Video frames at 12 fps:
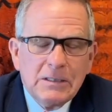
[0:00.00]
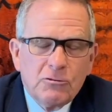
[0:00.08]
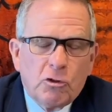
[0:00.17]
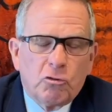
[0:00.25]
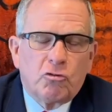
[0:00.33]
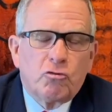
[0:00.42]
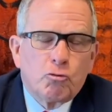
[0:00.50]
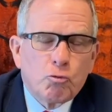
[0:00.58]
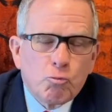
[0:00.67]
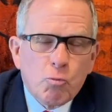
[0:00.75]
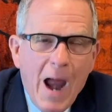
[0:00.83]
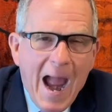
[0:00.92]

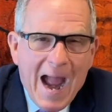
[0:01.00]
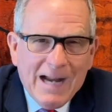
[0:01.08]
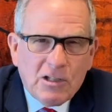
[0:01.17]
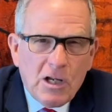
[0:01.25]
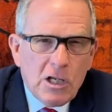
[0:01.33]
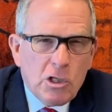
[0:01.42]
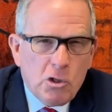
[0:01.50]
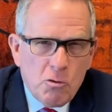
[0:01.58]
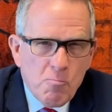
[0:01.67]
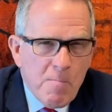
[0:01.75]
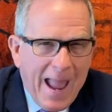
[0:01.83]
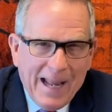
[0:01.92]
distract
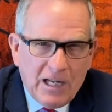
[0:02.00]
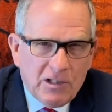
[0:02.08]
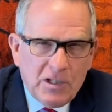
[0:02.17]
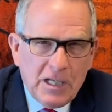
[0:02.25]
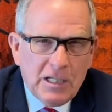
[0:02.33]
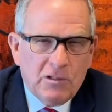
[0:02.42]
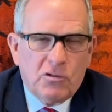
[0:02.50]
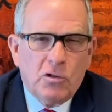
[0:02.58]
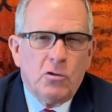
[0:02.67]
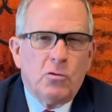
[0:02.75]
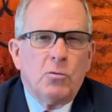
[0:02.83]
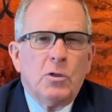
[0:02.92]
humanity,
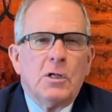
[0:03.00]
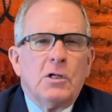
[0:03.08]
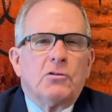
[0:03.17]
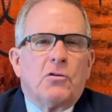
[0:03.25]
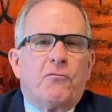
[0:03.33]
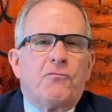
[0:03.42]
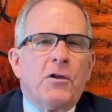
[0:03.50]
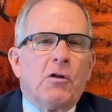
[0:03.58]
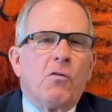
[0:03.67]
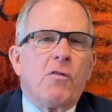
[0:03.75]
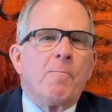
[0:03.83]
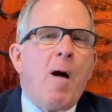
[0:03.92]
to
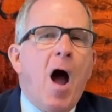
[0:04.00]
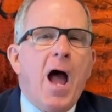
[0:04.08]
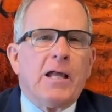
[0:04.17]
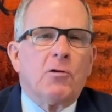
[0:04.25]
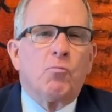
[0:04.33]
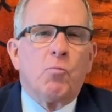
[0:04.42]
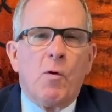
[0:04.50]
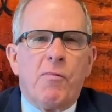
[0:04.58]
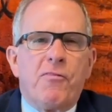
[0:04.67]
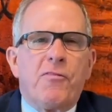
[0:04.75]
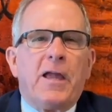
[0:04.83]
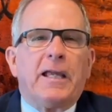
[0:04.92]
fill the mind
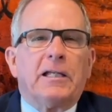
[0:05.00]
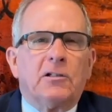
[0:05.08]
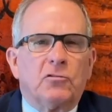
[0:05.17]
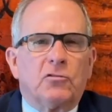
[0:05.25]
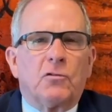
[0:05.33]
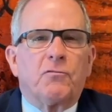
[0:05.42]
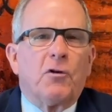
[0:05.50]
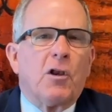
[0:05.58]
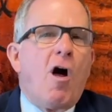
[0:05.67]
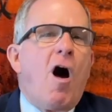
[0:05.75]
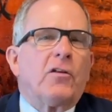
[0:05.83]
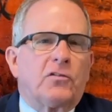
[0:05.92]
with things or
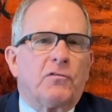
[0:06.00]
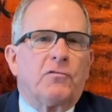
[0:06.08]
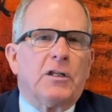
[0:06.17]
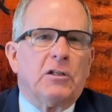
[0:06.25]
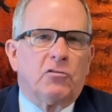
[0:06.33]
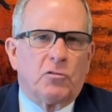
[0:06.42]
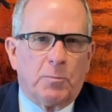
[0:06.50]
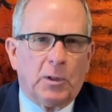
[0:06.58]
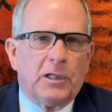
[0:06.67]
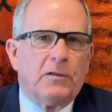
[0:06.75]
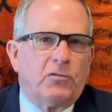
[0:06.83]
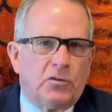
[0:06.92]
philosophies or
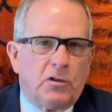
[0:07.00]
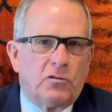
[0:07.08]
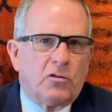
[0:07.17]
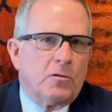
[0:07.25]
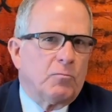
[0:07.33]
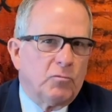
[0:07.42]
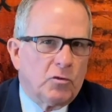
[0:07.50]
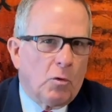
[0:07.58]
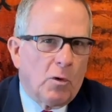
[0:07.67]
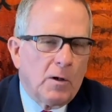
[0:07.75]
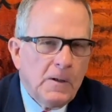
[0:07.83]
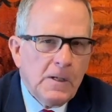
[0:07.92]
belief systems
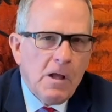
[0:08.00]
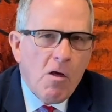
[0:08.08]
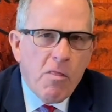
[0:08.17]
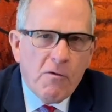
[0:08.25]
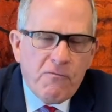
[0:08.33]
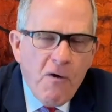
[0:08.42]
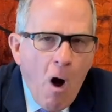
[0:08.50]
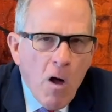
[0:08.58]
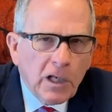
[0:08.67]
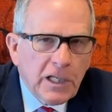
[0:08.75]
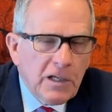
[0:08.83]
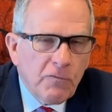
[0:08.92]
or the
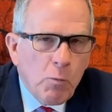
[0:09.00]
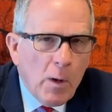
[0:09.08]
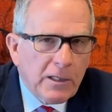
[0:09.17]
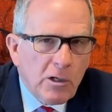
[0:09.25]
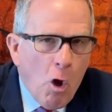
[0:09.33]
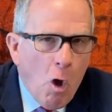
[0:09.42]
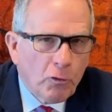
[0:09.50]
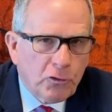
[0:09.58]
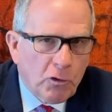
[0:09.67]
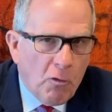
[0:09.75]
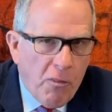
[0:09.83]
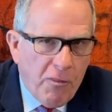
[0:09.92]
folly of what
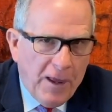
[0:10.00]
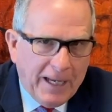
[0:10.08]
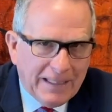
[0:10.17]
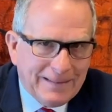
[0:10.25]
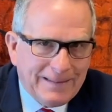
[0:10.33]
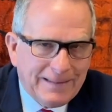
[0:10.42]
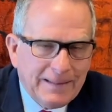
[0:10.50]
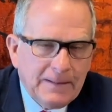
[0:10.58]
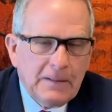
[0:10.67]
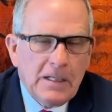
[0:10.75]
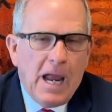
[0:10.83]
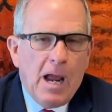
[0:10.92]
culture thinks
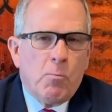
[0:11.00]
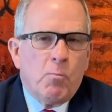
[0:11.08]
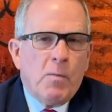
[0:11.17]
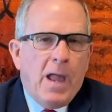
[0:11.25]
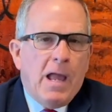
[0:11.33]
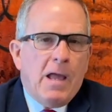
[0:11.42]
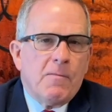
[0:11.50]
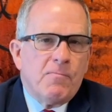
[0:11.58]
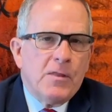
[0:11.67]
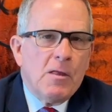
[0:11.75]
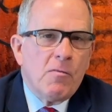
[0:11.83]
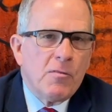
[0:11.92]

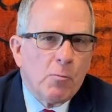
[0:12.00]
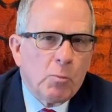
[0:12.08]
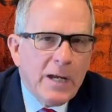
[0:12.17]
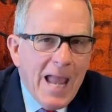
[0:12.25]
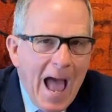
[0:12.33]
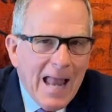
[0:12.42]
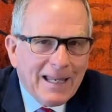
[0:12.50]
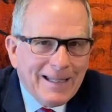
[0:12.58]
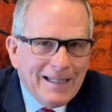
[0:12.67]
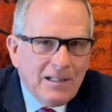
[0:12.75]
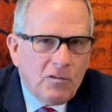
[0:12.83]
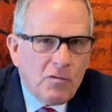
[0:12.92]
and the
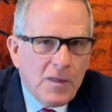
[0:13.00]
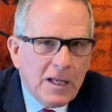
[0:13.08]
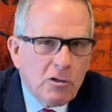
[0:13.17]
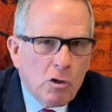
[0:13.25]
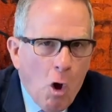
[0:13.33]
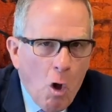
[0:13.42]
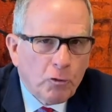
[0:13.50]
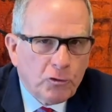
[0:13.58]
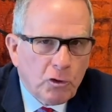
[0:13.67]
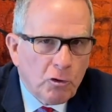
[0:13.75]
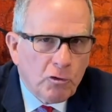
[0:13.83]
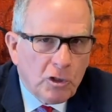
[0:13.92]
realities that
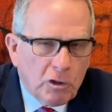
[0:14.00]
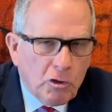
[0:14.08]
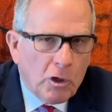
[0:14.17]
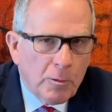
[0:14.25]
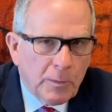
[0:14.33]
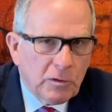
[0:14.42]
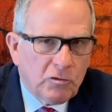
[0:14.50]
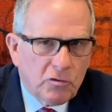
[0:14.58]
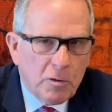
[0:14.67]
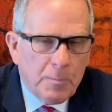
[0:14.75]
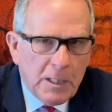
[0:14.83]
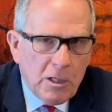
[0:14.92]
culture determines
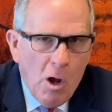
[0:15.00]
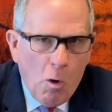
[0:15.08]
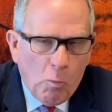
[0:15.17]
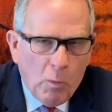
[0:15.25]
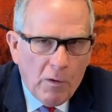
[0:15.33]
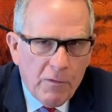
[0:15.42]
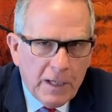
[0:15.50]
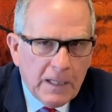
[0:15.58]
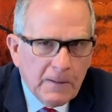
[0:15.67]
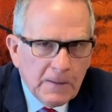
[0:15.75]
to be noteworthy.